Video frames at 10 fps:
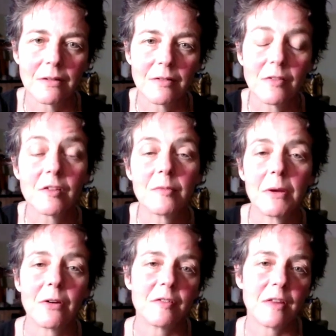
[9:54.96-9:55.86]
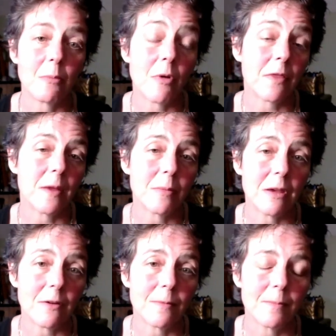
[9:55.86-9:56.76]
to the spirits that brought them
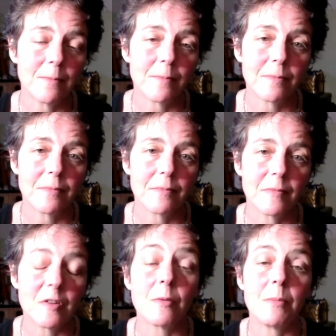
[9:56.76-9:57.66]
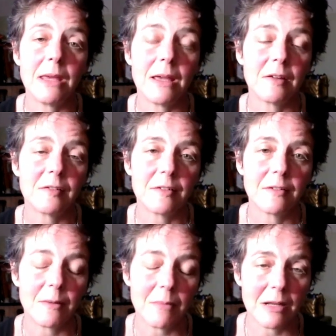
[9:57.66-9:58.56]
here. to the beings
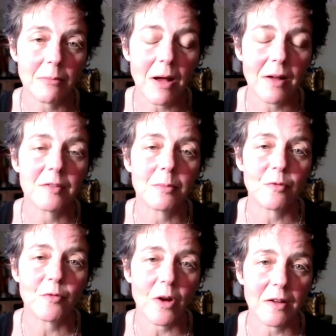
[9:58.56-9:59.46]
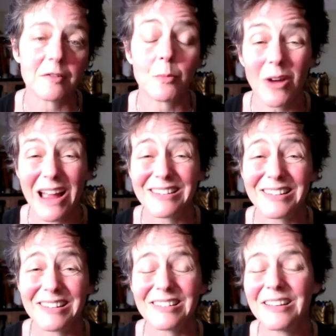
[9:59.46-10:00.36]
that made it possible for us to
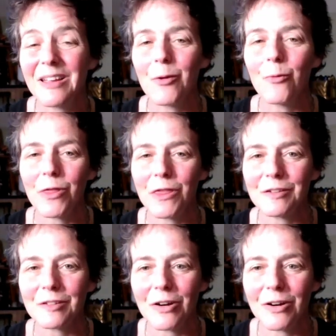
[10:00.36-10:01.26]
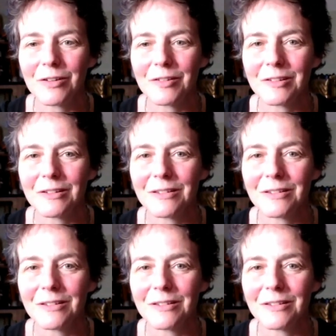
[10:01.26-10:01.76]
practice with these cards.